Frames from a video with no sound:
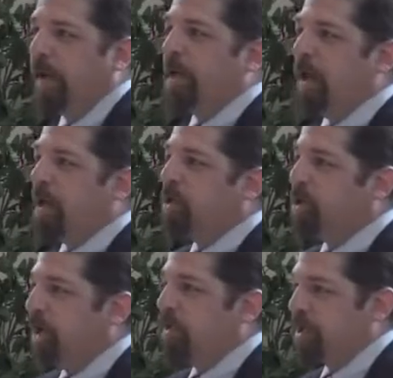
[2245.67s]
Didn't
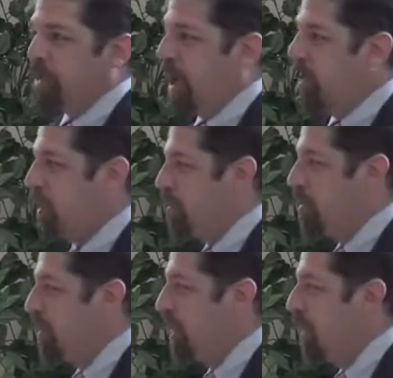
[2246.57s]
Jesus say
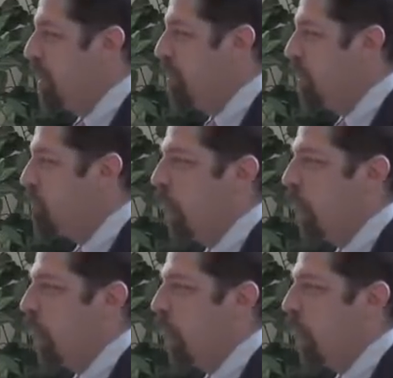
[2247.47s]
to Nicodemus,